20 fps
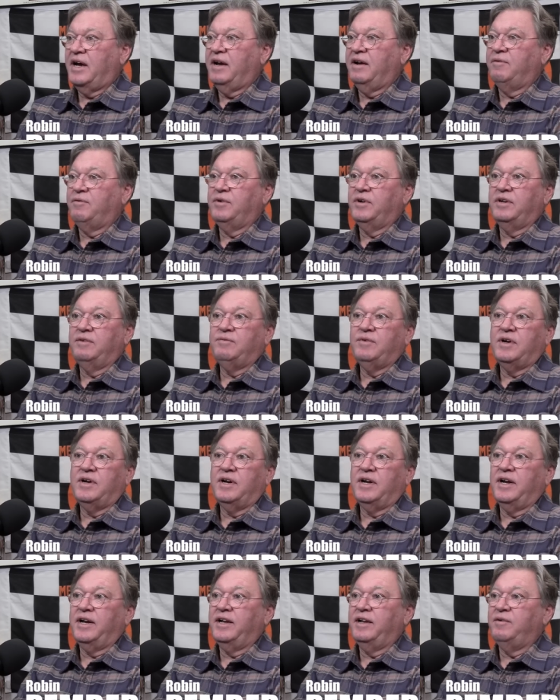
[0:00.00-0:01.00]
I
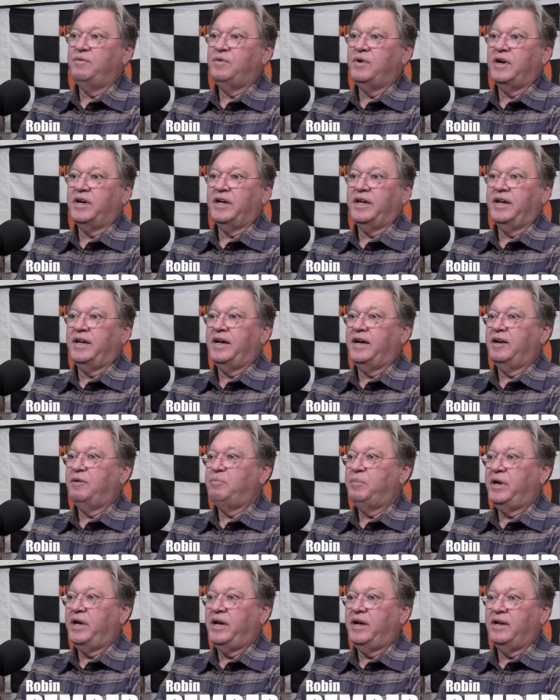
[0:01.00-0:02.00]
didn't want to get out
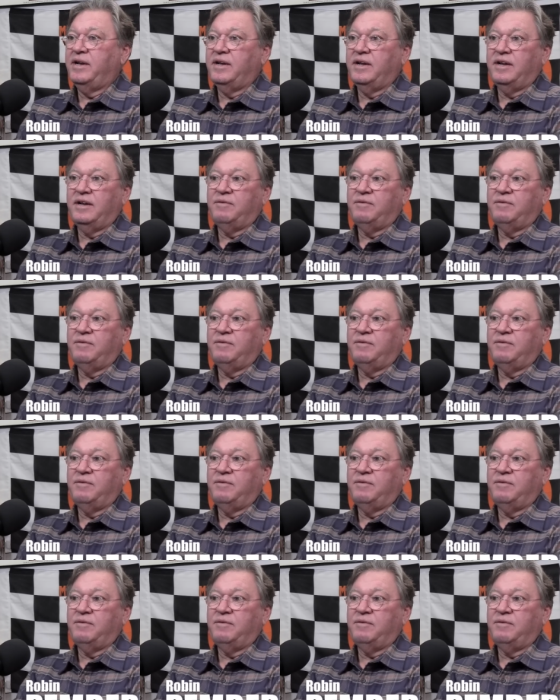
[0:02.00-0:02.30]
of bed.